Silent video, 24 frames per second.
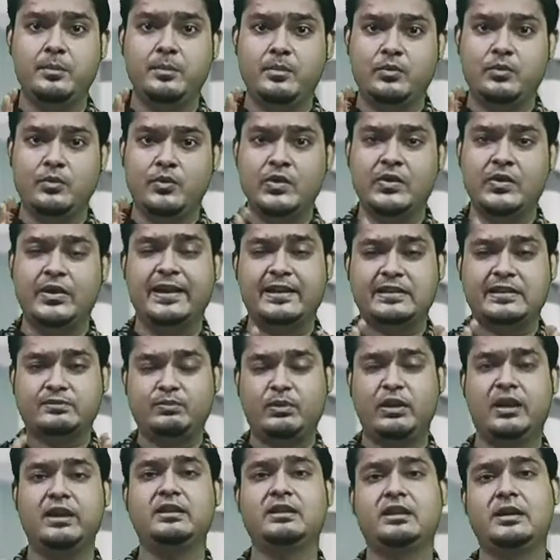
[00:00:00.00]
will
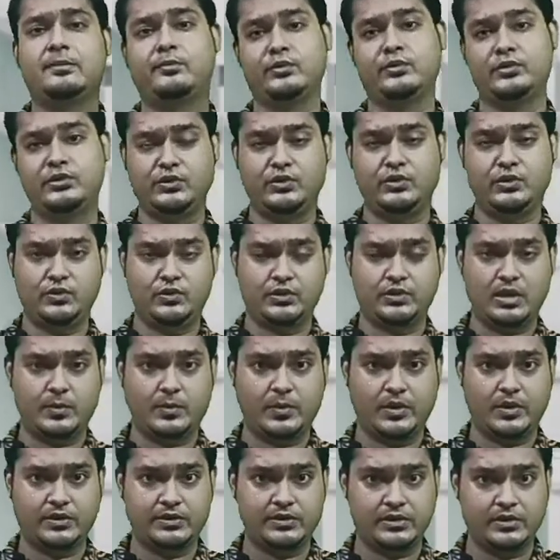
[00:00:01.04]
explain the procedure to
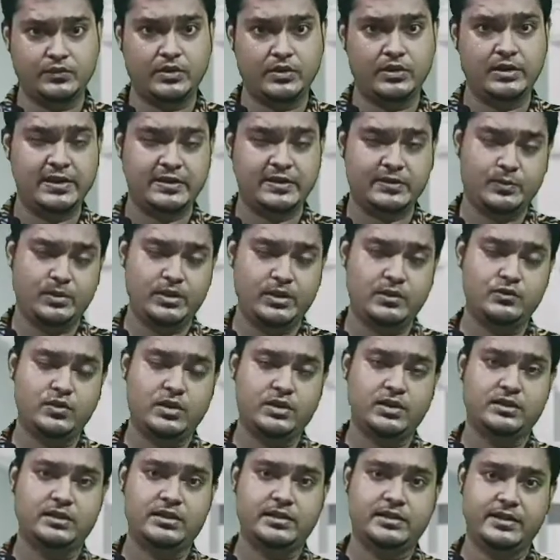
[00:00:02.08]
the patient. We will explain
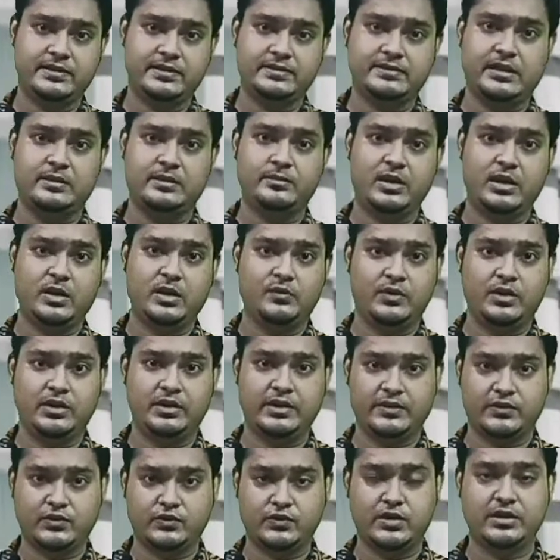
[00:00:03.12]
what are the risks and
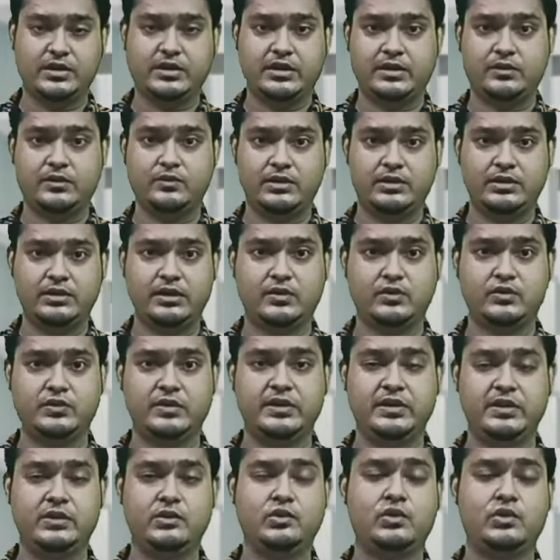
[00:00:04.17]
benefits associated with the
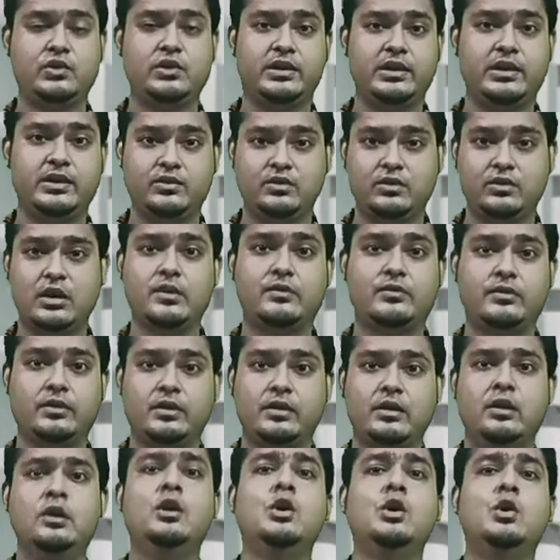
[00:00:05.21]
CT coronary
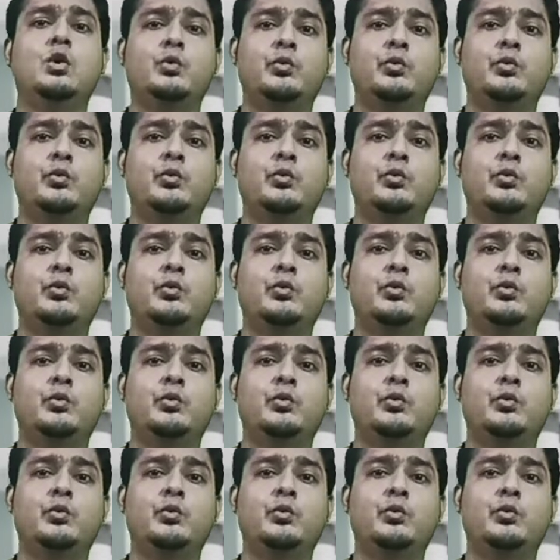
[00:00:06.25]
angiography.